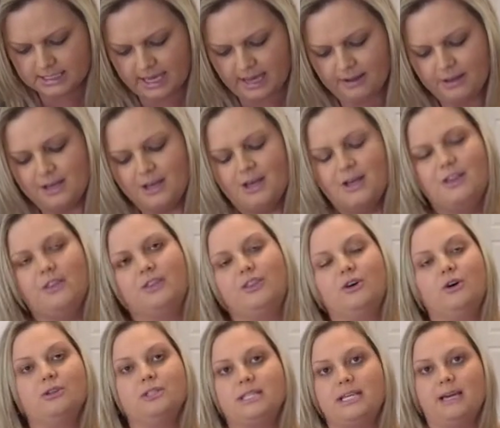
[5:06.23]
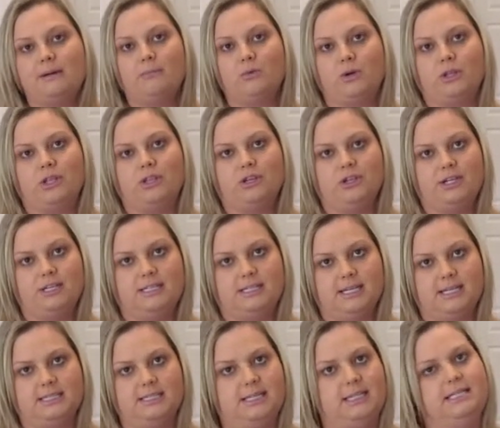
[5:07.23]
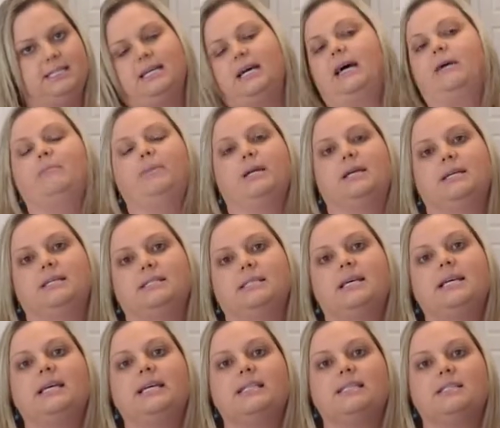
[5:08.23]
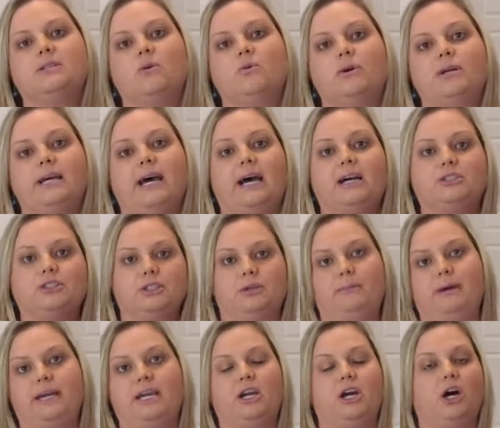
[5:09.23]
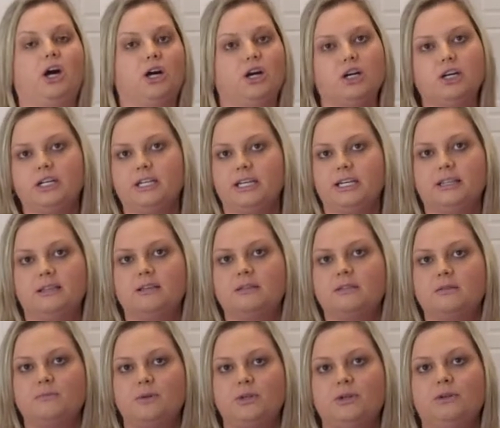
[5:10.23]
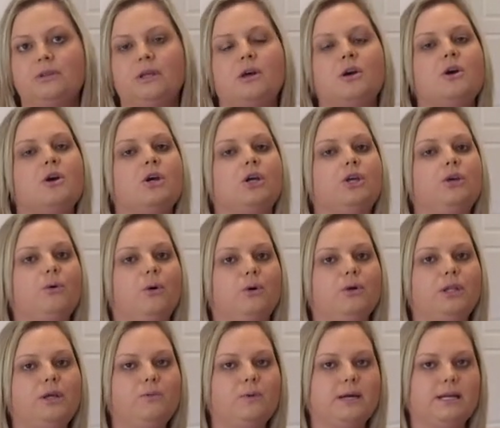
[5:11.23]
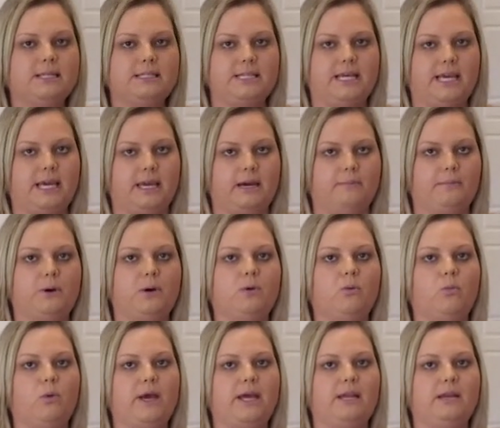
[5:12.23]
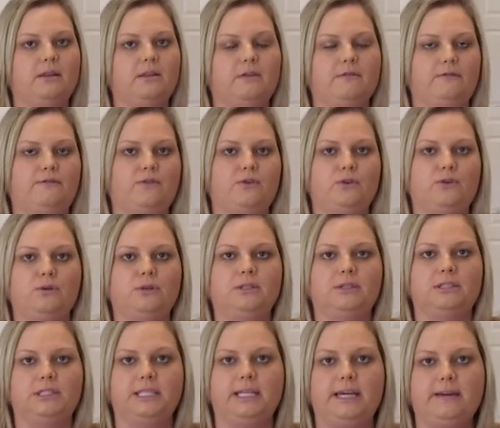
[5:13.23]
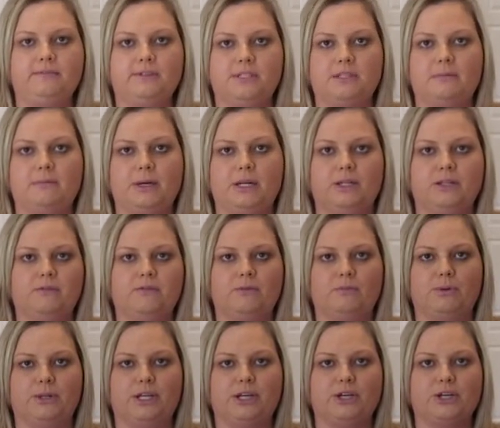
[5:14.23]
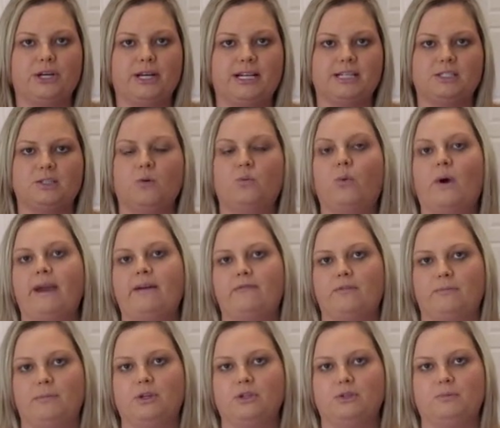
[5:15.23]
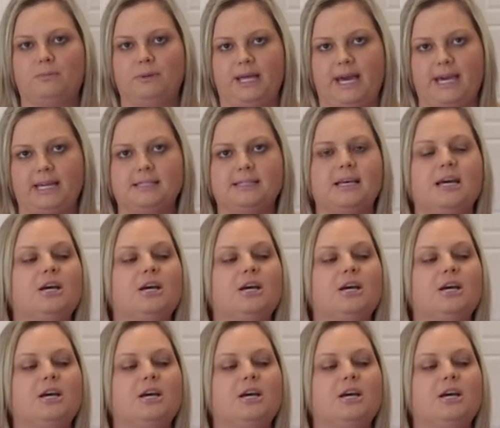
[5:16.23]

Yeah, don't tamp more than 30 seconds at a time because it's going to actually make it harder to get this smooth. You only want to tamp when the food leaves the middle of the blender and it's away from those blades.